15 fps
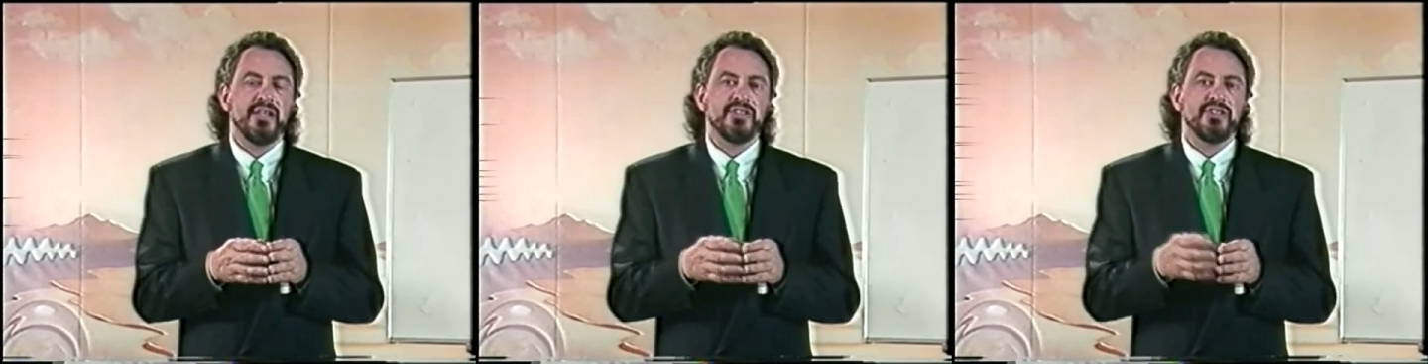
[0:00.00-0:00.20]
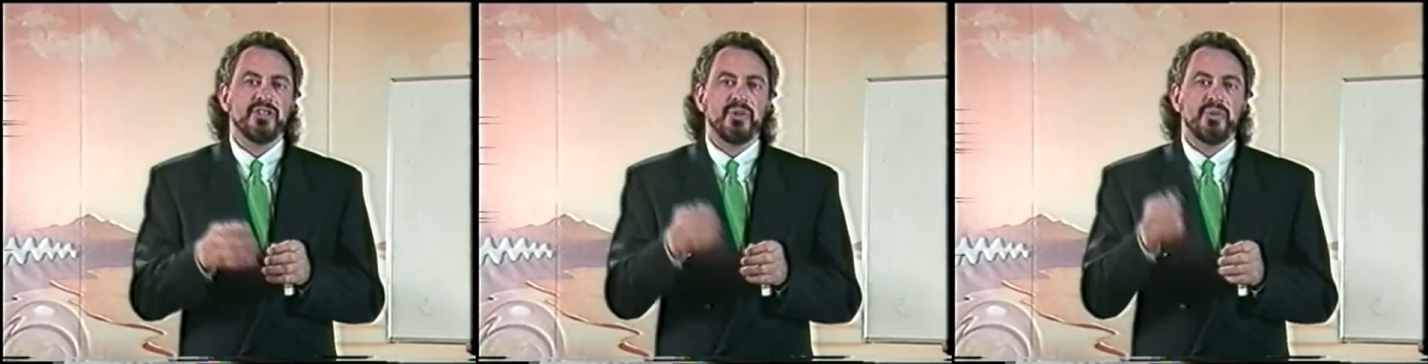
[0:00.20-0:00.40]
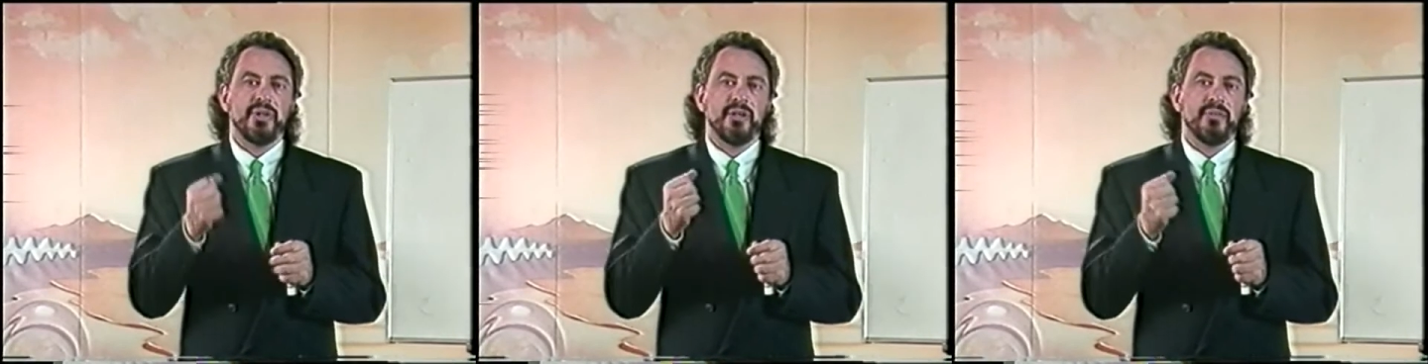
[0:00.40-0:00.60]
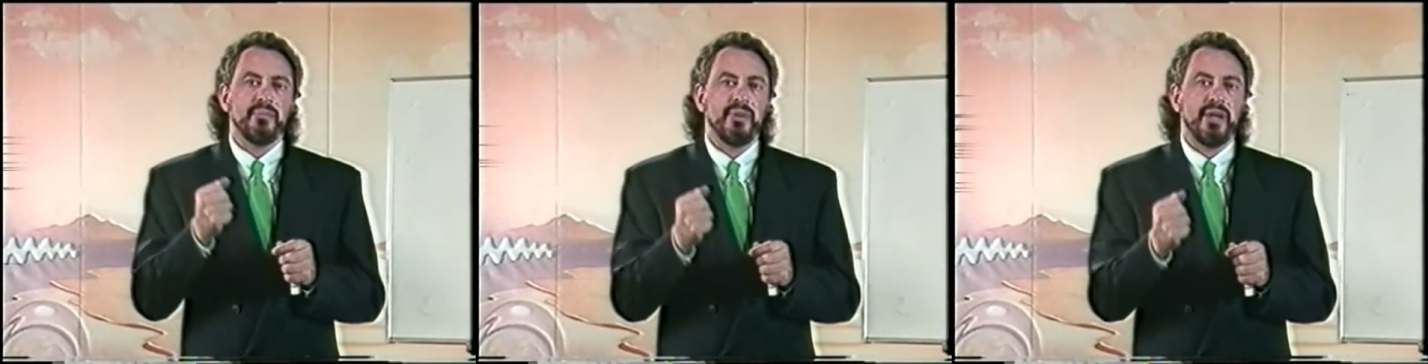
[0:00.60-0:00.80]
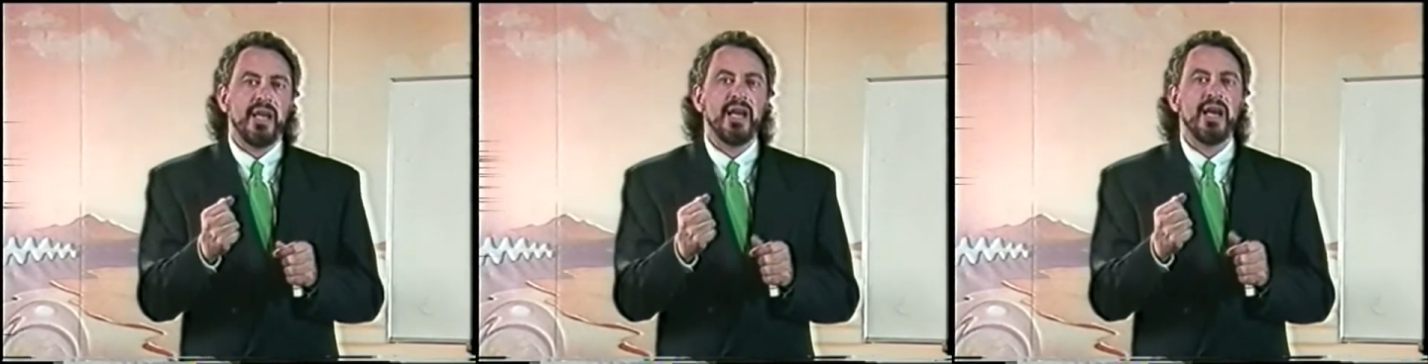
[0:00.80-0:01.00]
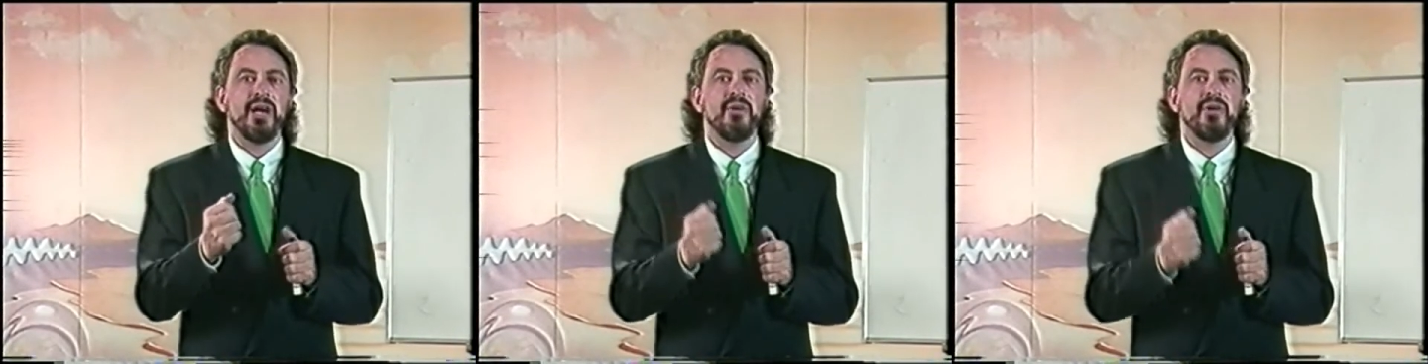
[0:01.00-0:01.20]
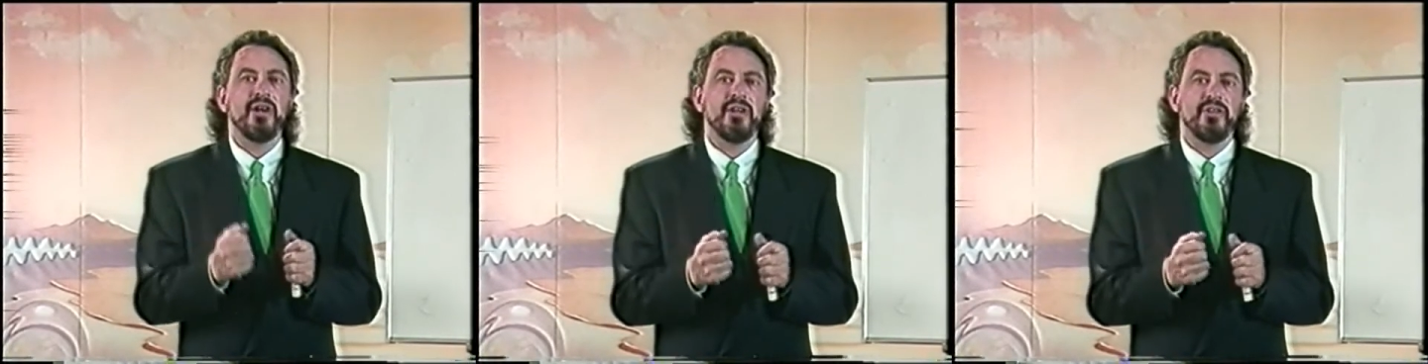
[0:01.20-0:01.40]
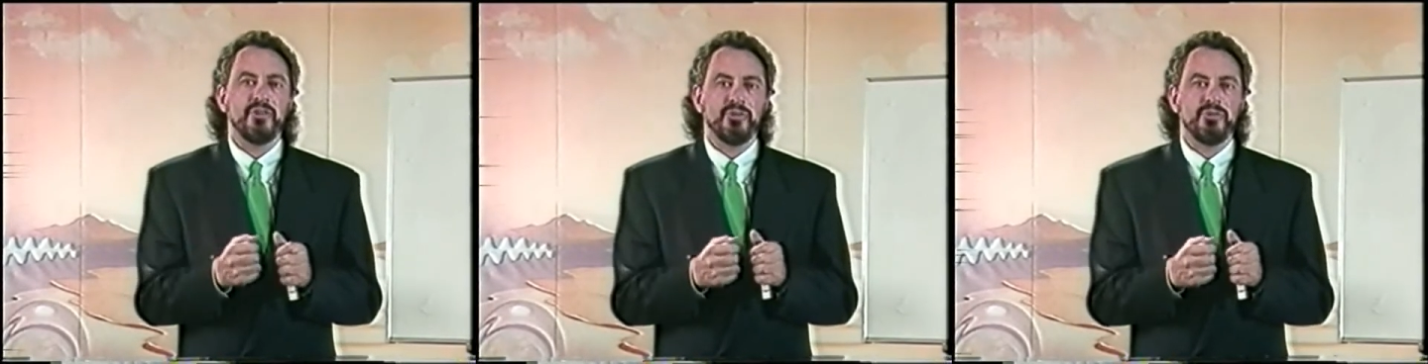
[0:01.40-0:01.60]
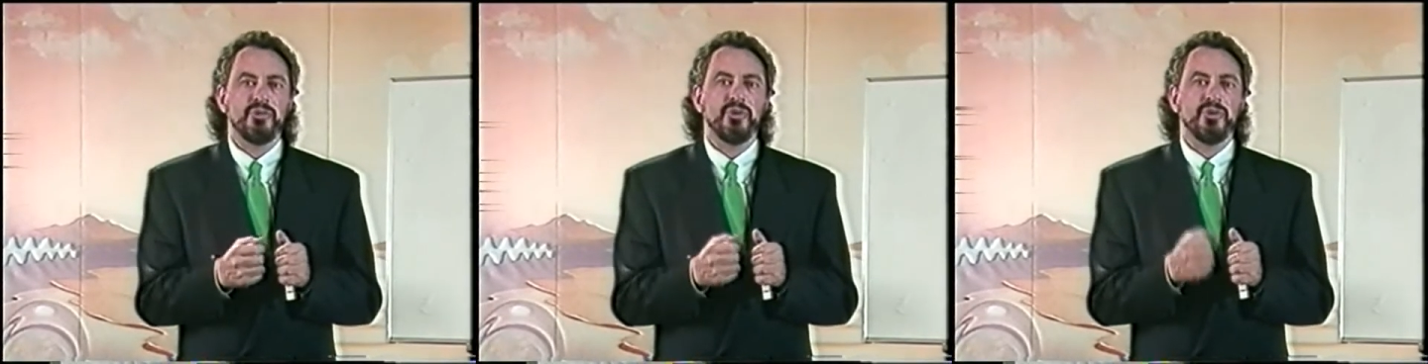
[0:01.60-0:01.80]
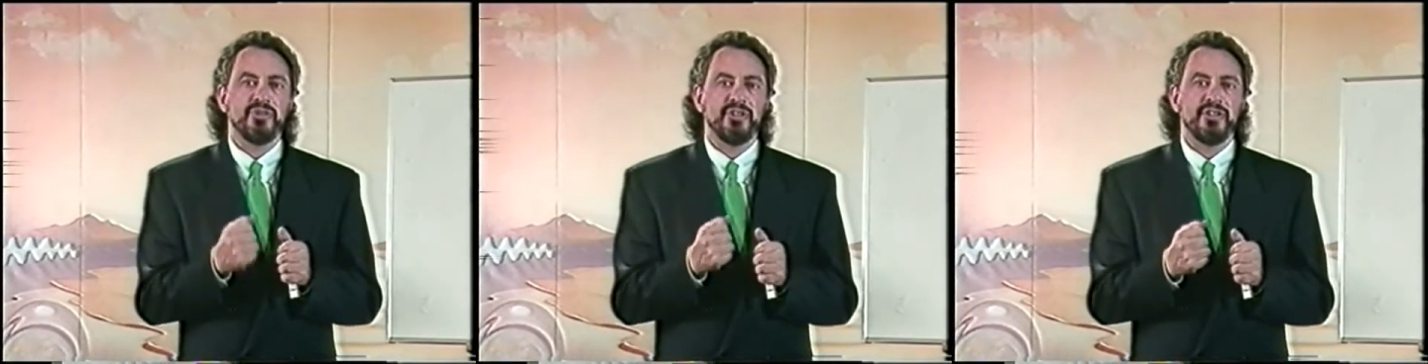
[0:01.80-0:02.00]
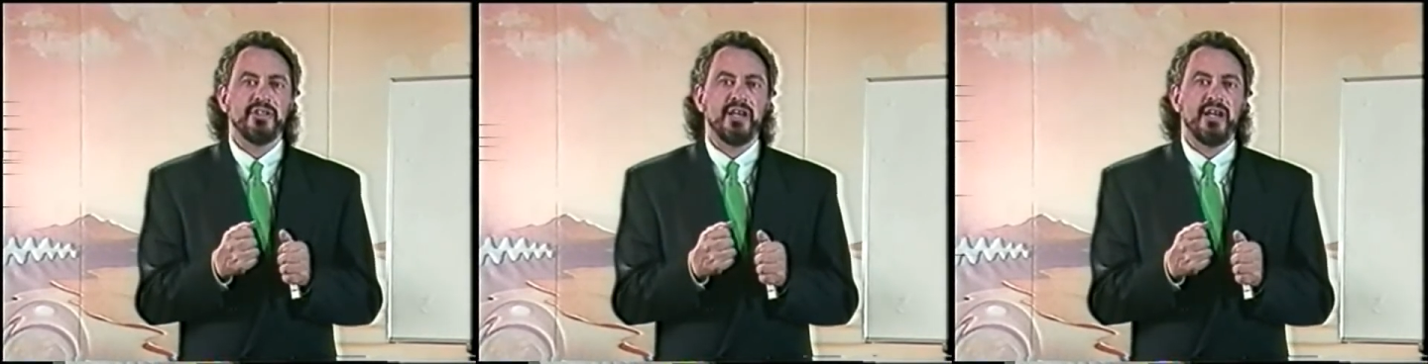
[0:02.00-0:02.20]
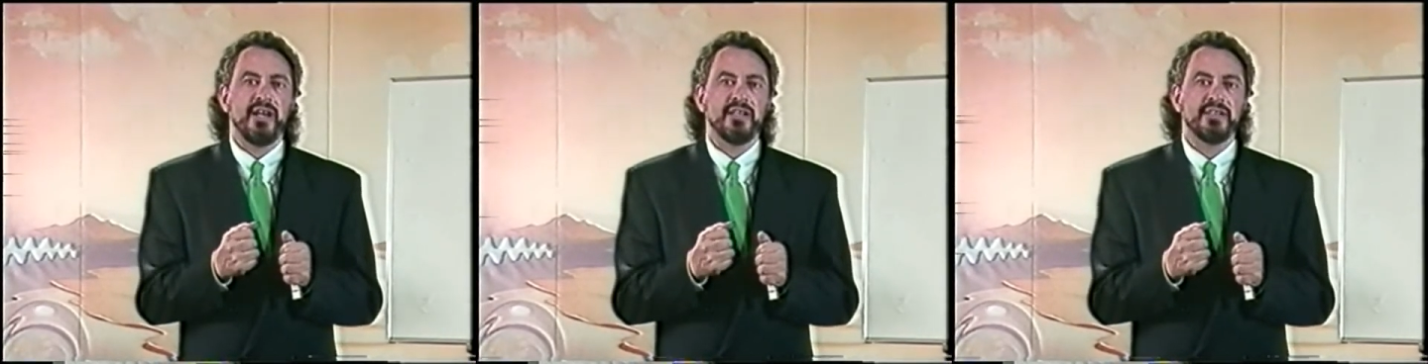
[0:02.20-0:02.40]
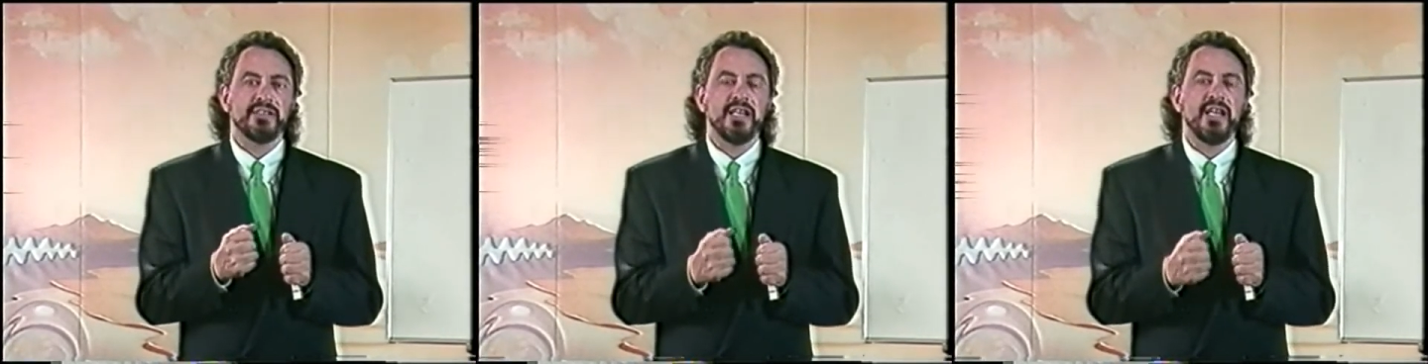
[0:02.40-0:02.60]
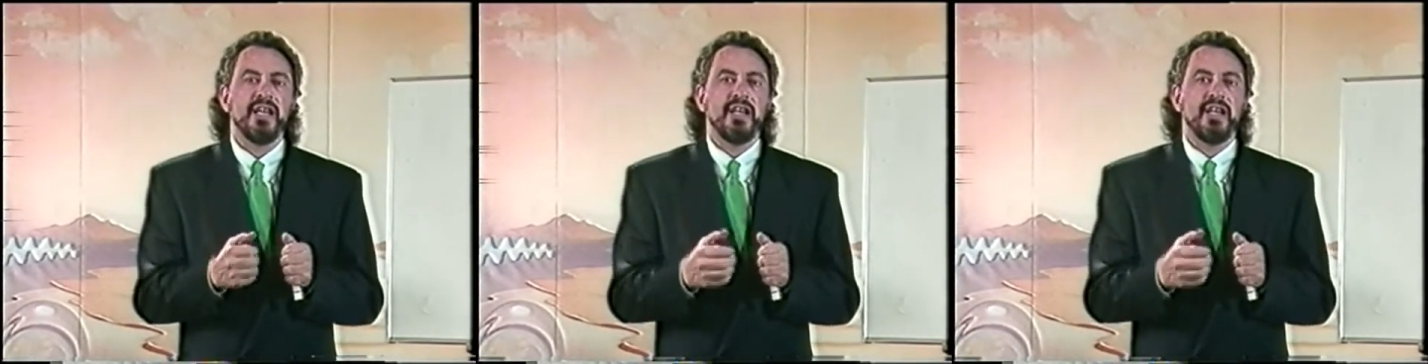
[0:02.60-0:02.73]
So we empower the foot to dance,